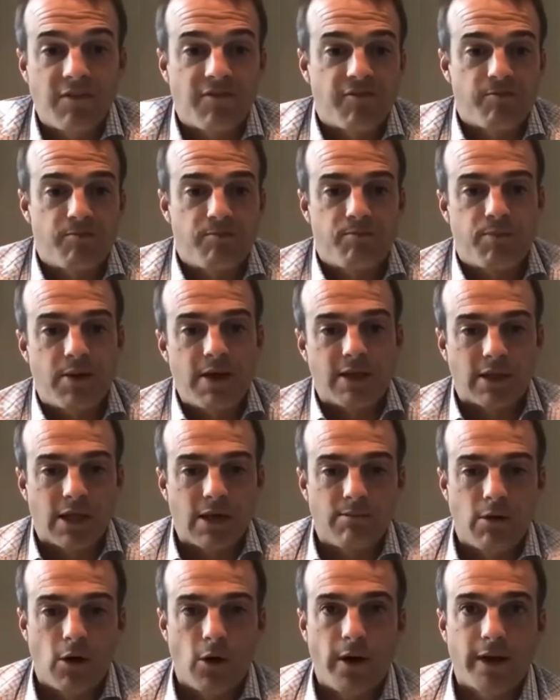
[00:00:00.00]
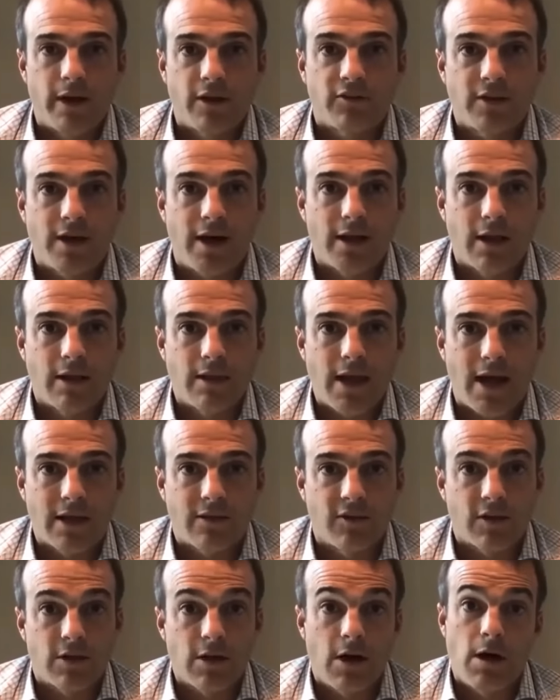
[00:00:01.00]
If Pete Lembo had decided
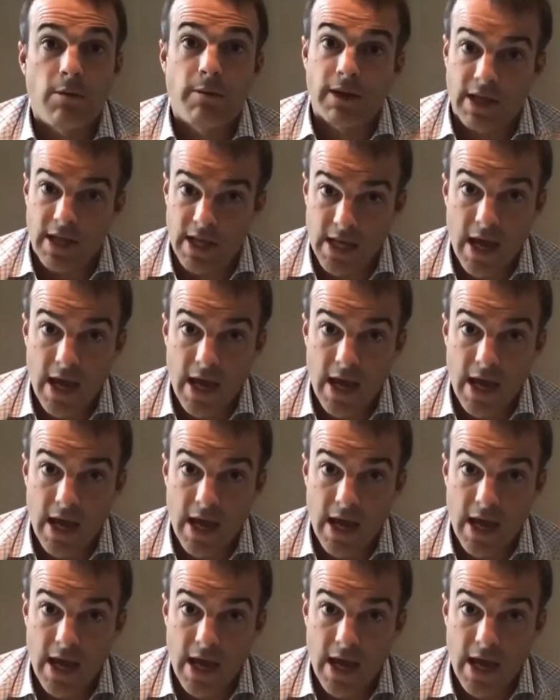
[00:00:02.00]
not to come,